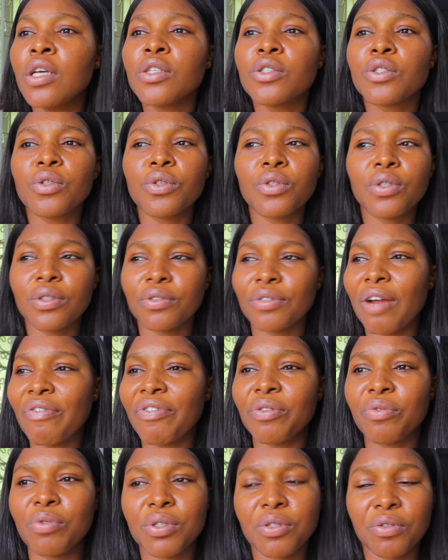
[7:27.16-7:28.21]
so the
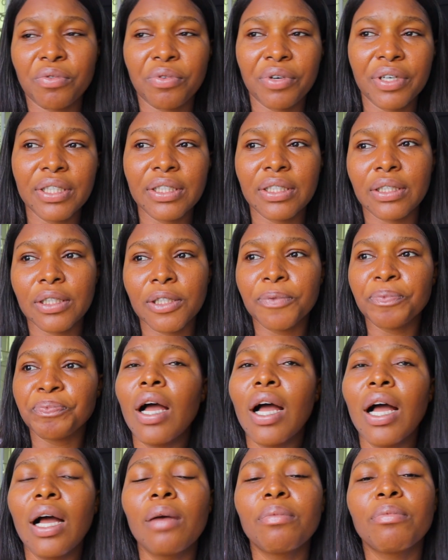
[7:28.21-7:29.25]
traffic was crazy.
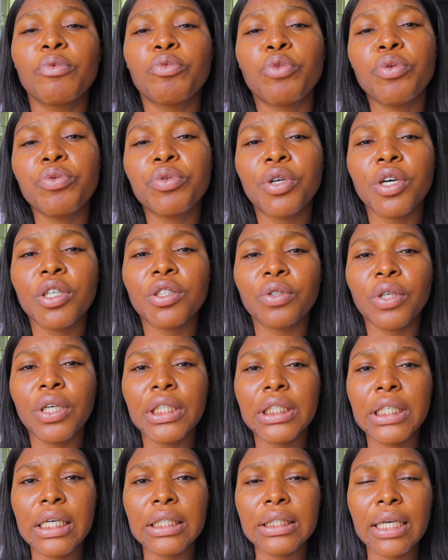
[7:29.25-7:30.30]
When we got to
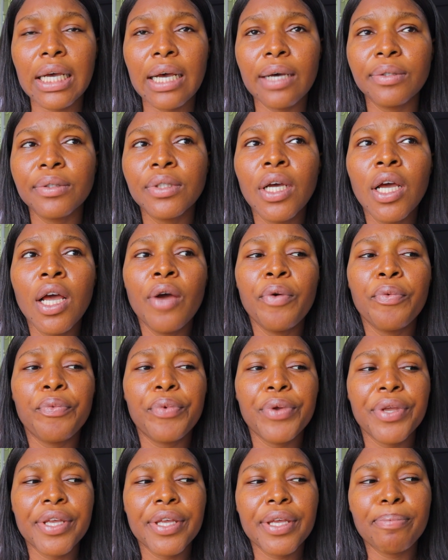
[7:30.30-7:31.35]
Asia Town,
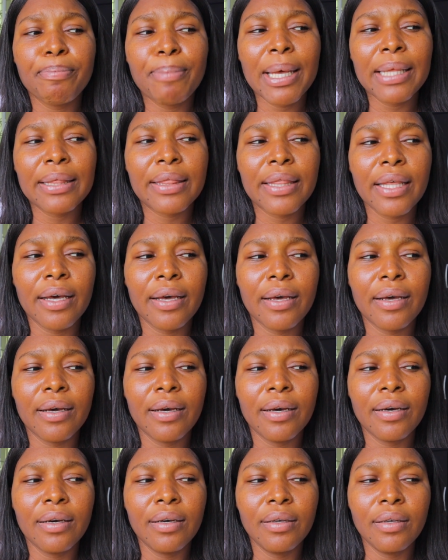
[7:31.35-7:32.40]
we met
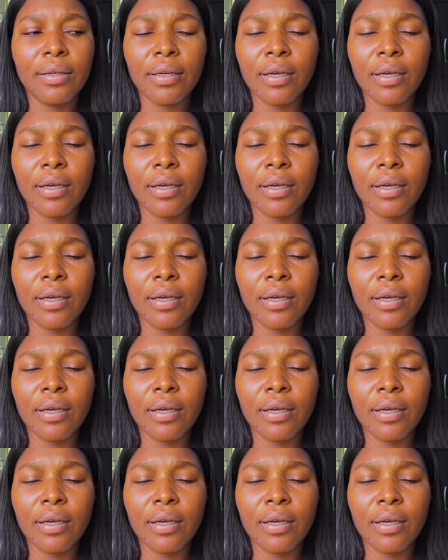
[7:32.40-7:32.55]
the